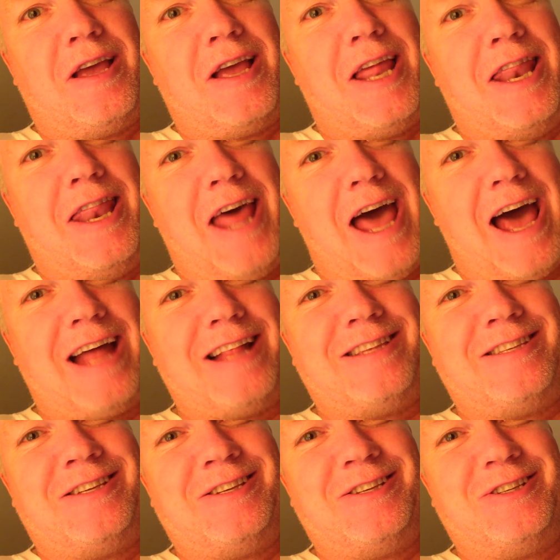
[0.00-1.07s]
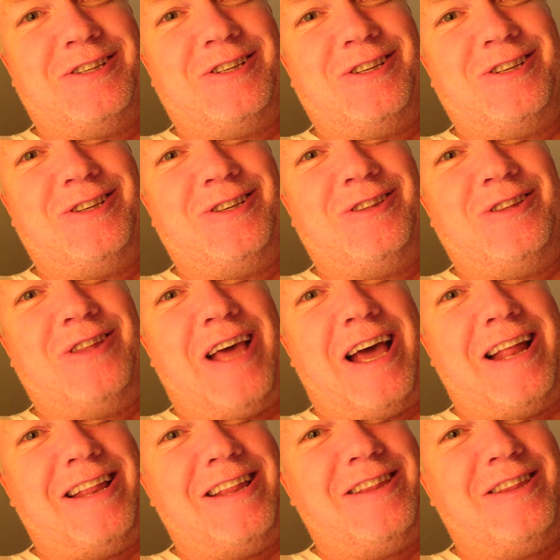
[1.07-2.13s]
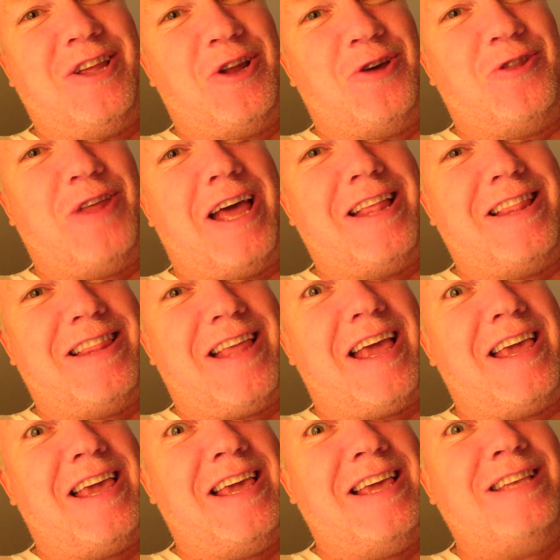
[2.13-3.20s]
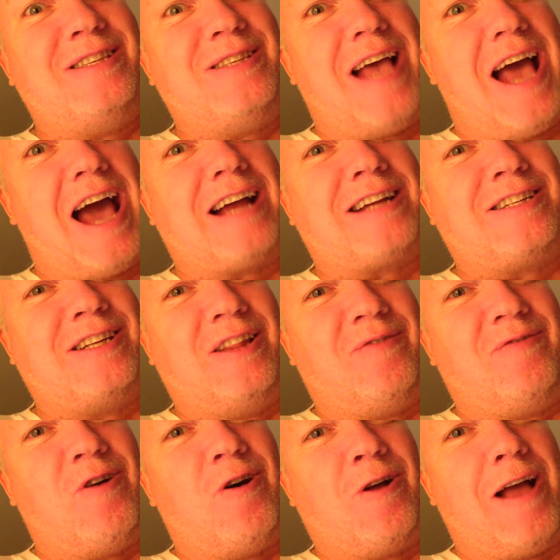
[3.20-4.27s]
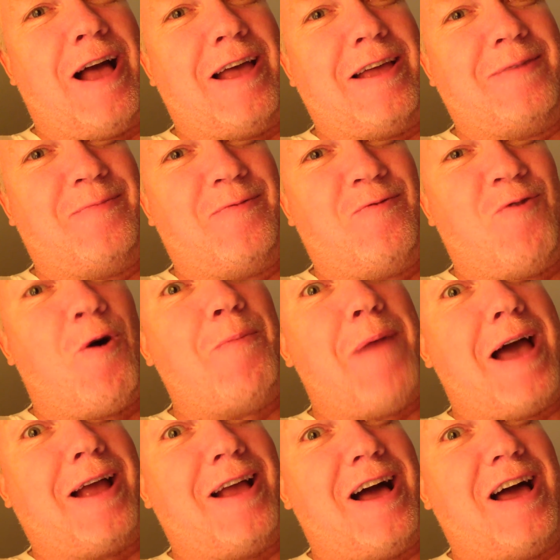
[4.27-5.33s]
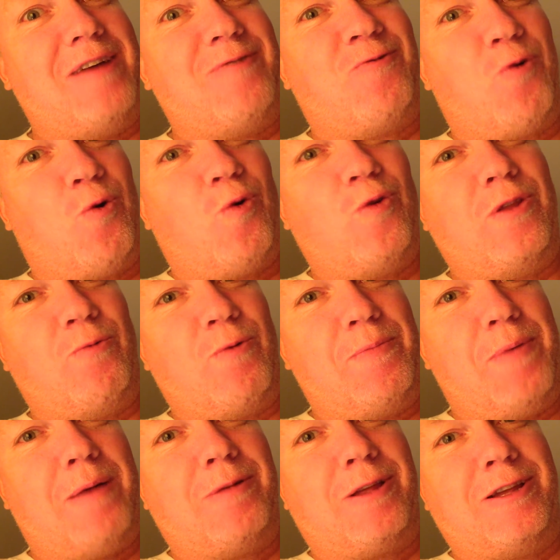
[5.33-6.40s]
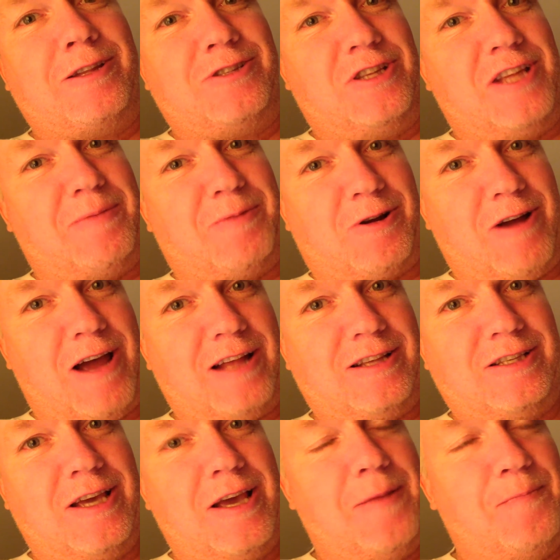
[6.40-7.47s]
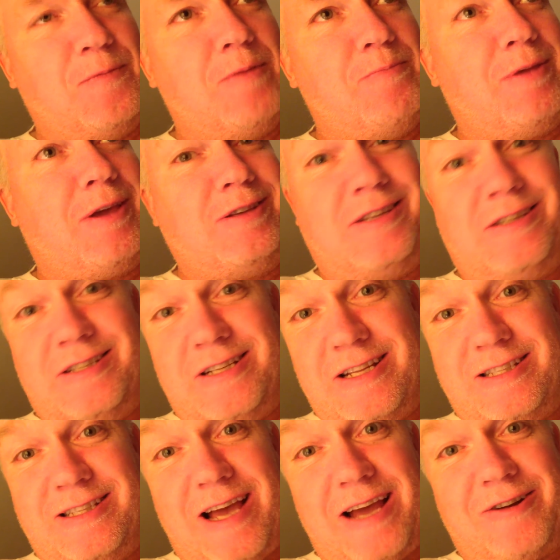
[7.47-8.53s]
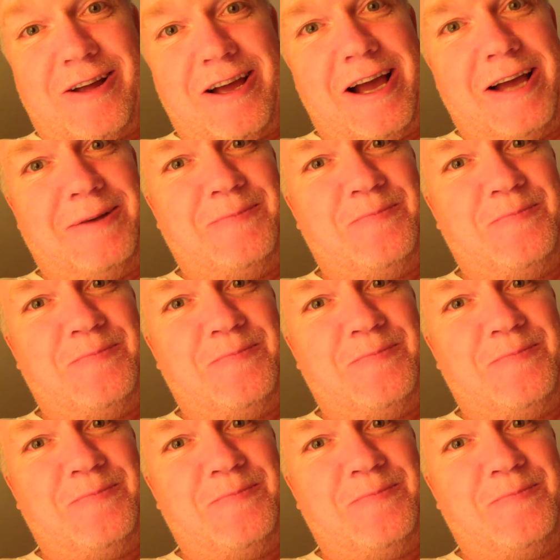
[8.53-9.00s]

that he's actually the fallback guy for the Republicans and Democrats, because he's an insider guy.